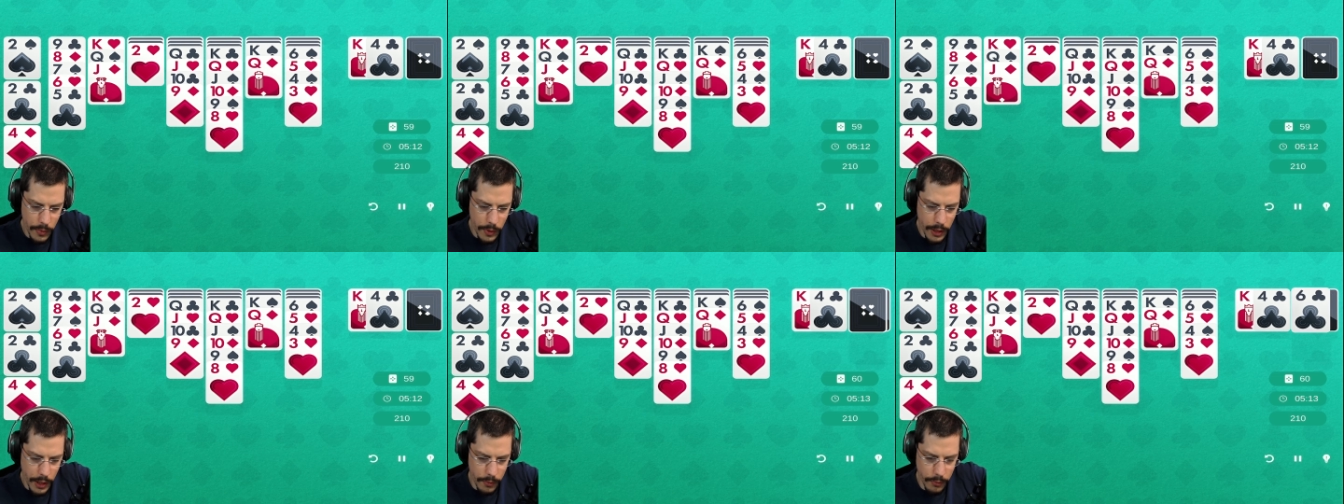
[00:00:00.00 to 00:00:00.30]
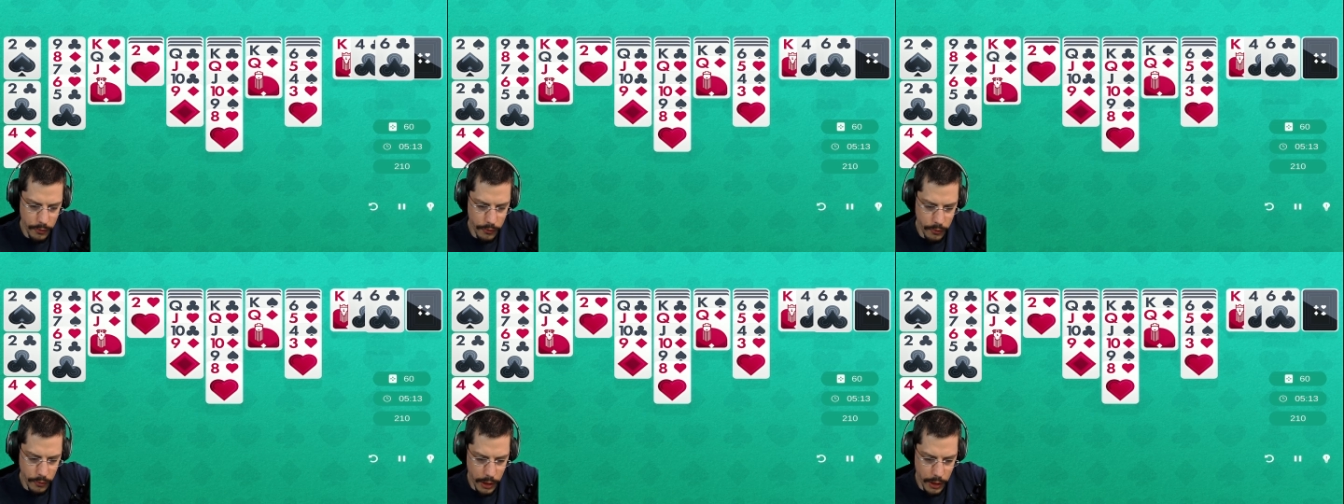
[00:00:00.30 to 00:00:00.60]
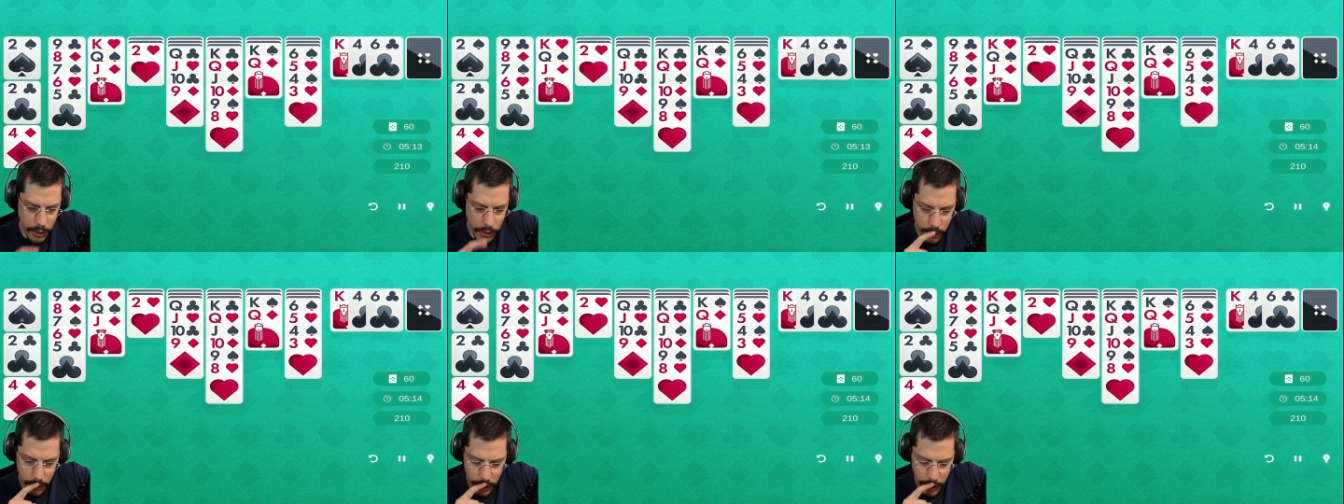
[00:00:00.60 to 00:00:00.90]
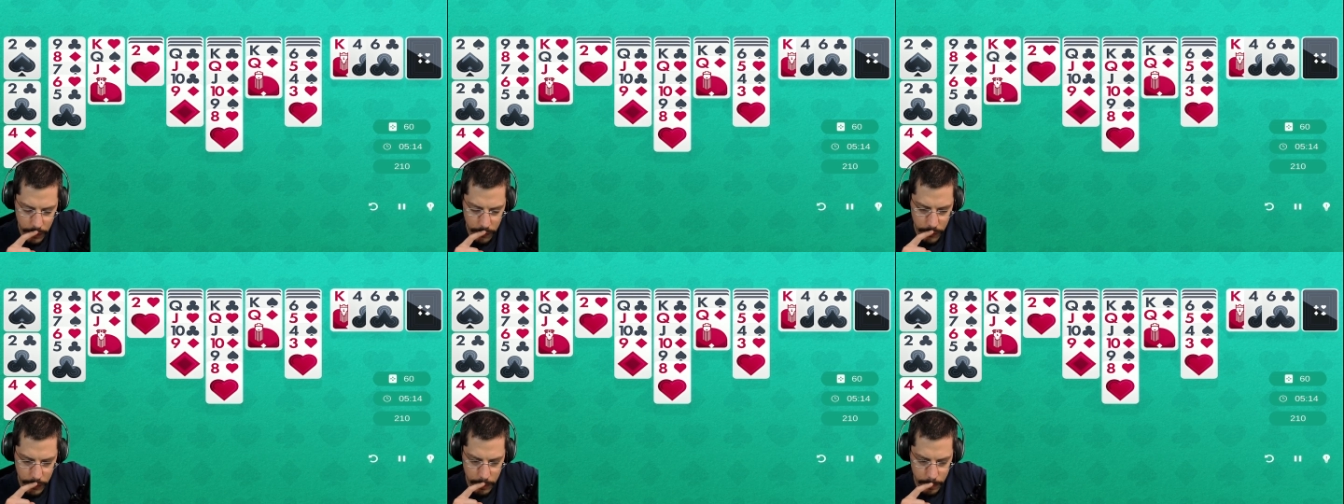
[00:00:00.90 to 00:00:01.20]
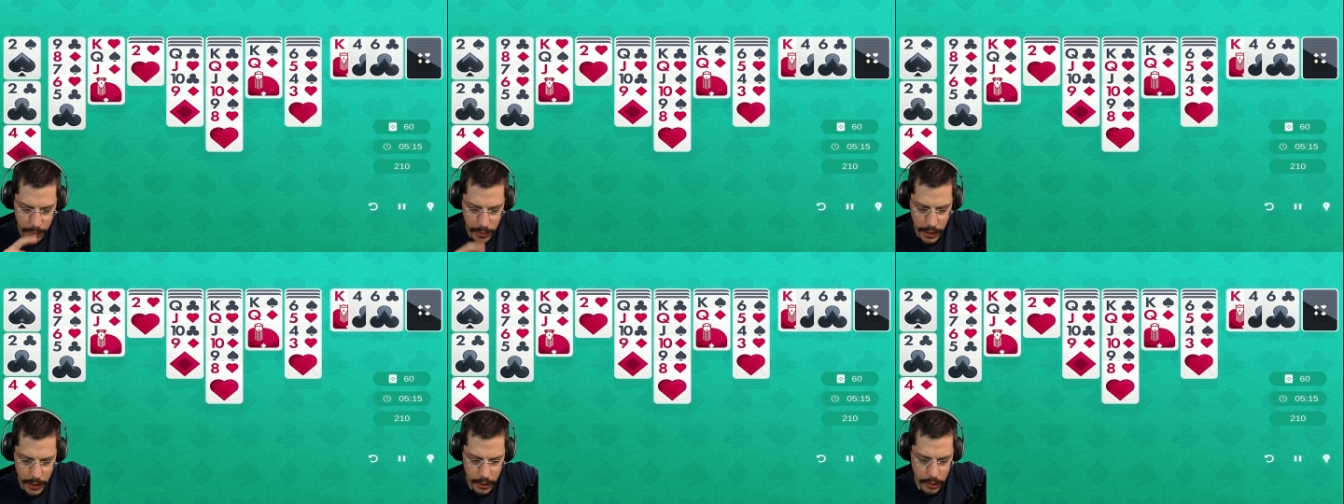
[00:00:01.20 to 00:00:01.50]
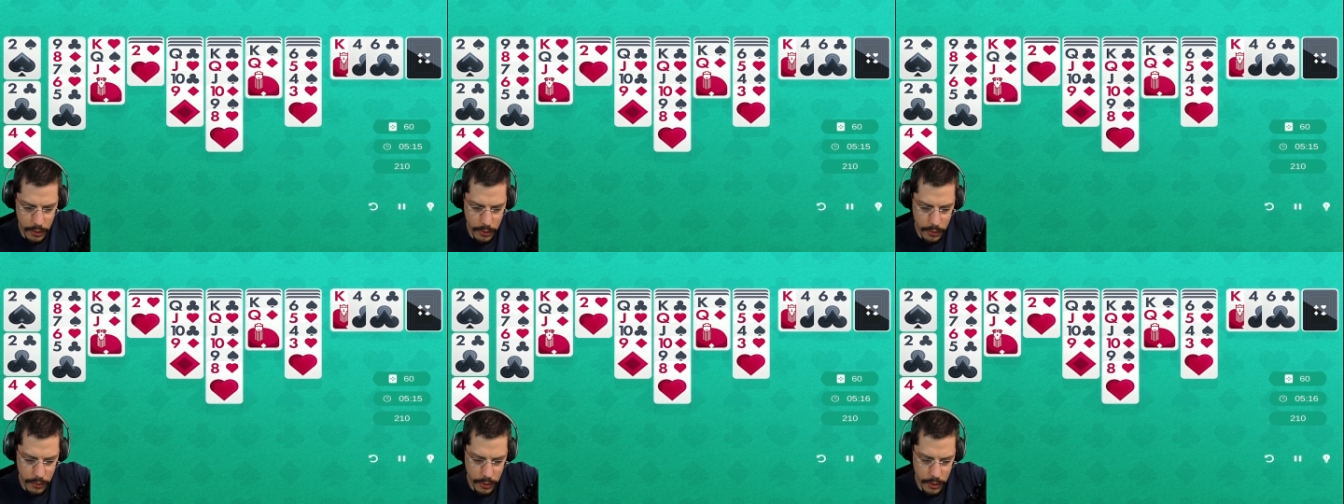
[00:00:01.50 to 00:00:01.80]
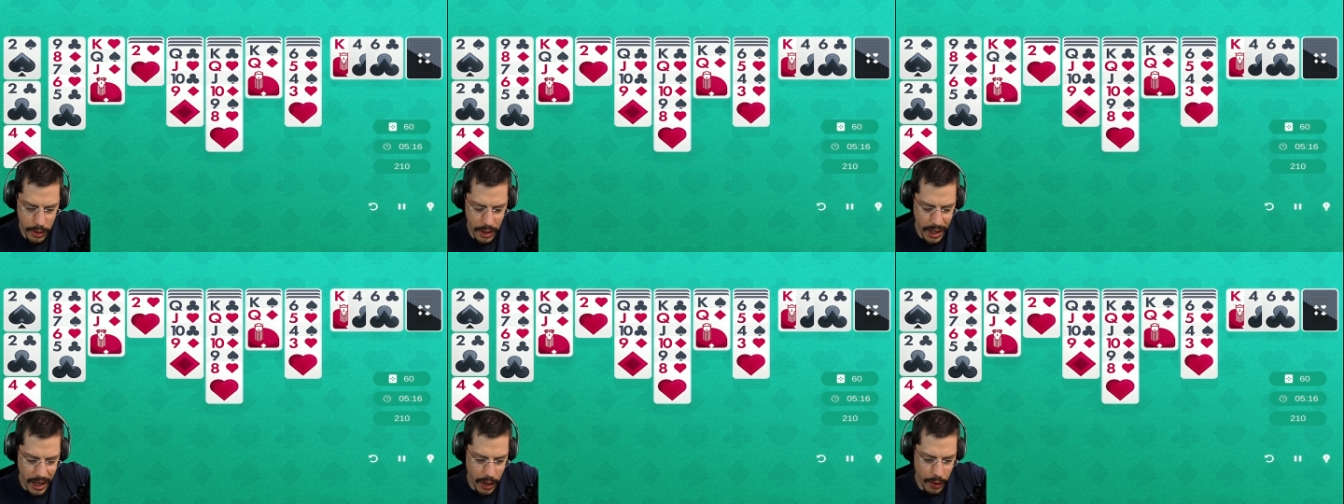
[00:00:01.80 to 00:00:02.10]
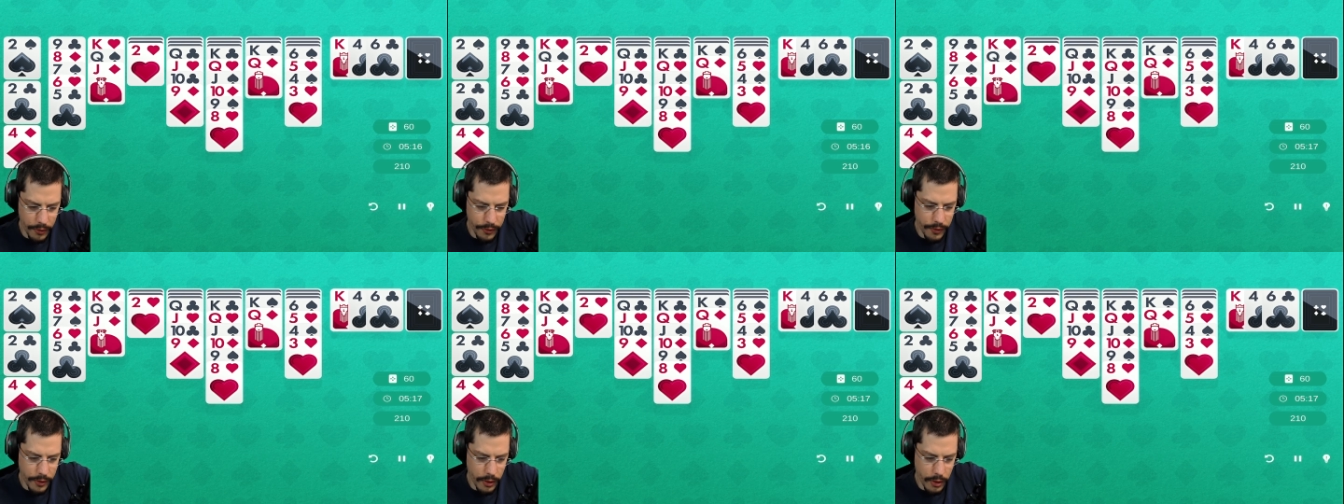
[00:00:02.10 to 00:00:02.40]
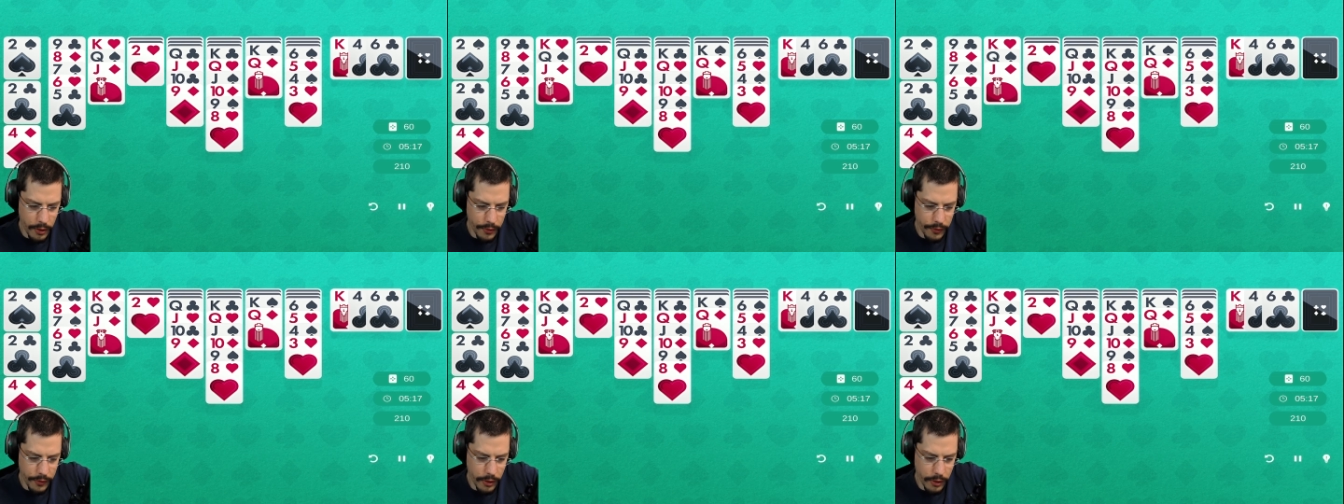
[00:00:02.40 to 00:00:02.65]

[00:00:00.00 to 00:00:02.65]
That was good. I now have a black... How's